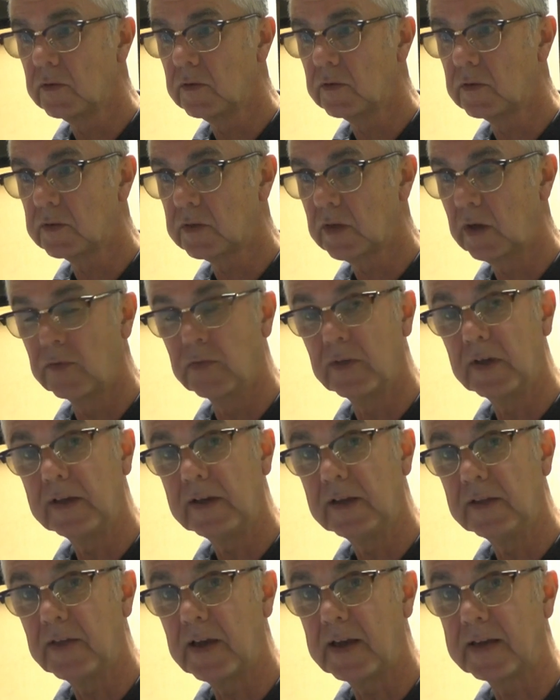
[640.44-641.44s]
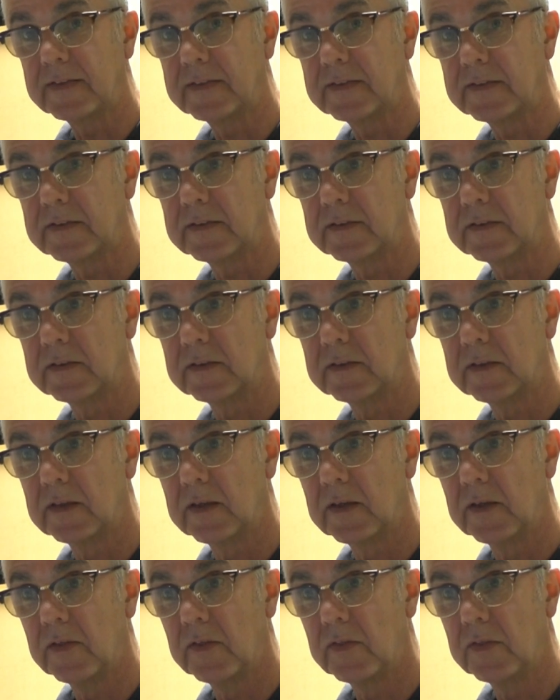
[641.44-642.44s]
So really that's
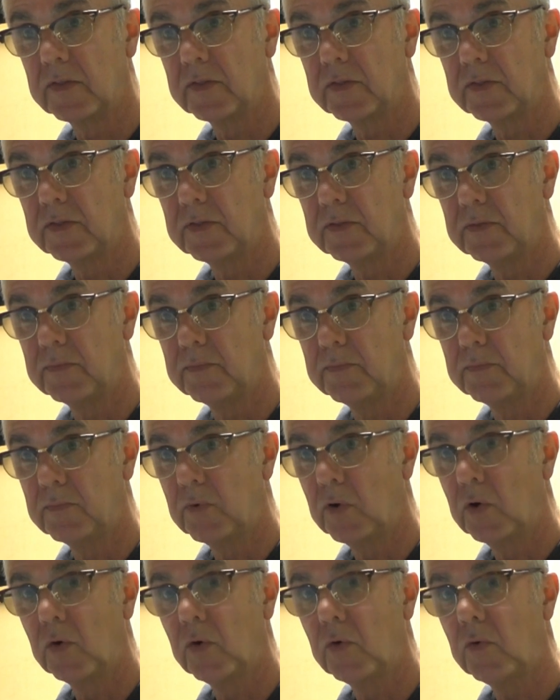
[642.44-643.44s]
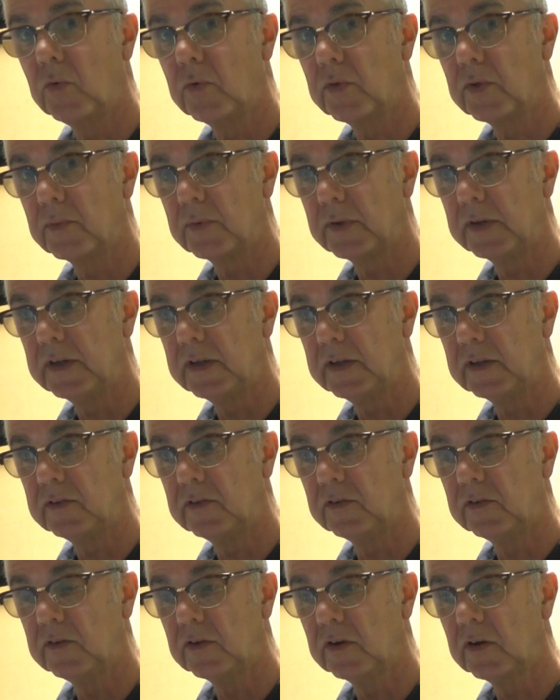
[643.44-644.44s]
all that we need
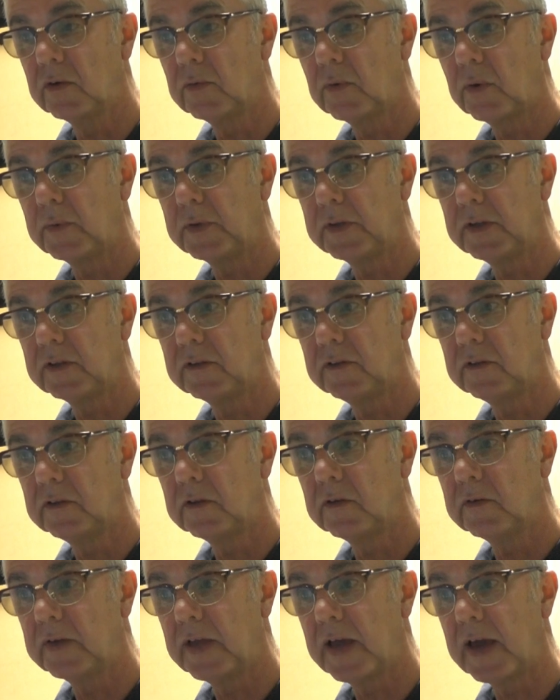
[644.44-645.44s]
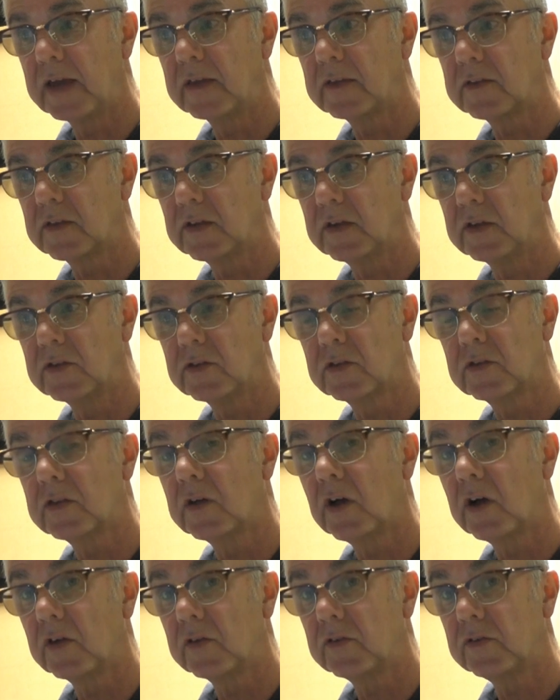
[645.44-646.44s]
to do. What we need to do next is
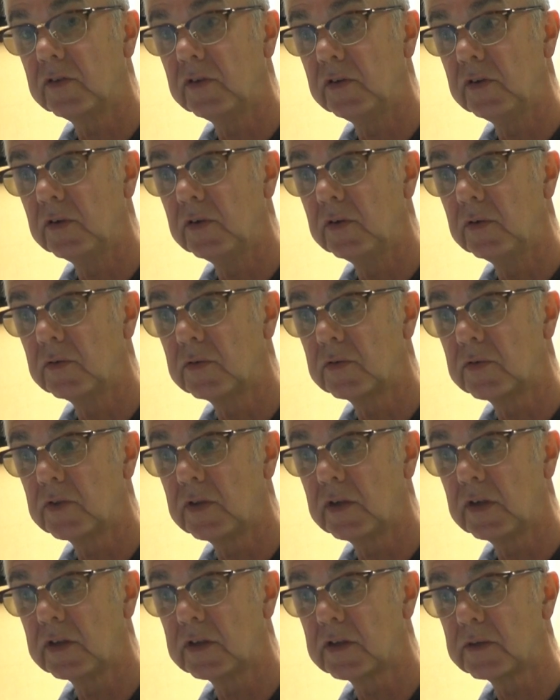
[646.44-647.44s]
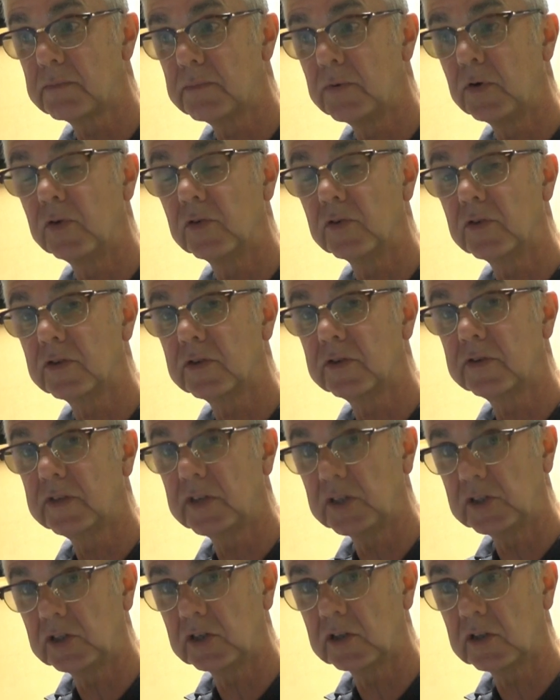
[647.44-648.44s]
start to use the Sports
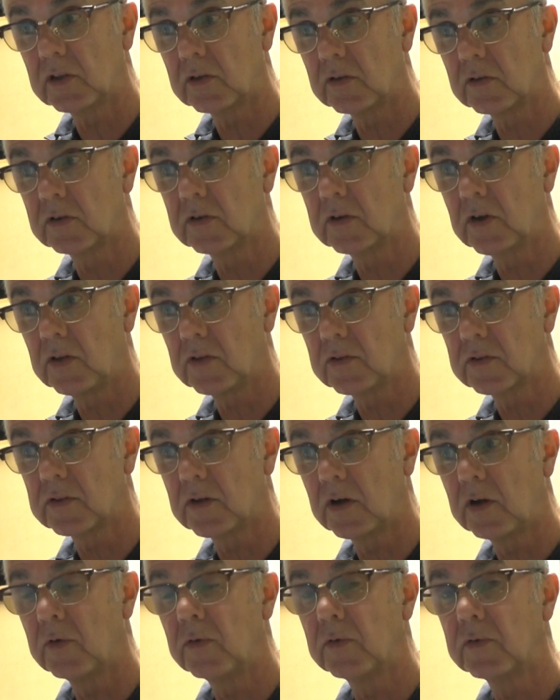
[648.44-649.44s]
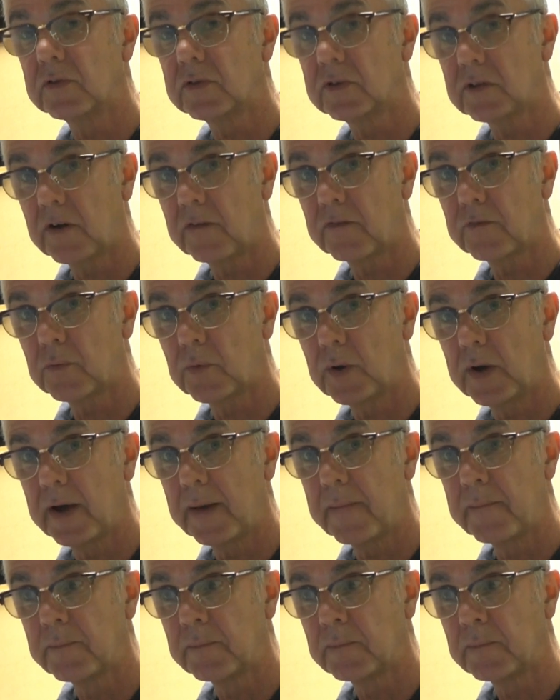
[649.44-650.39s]
Digital Console software.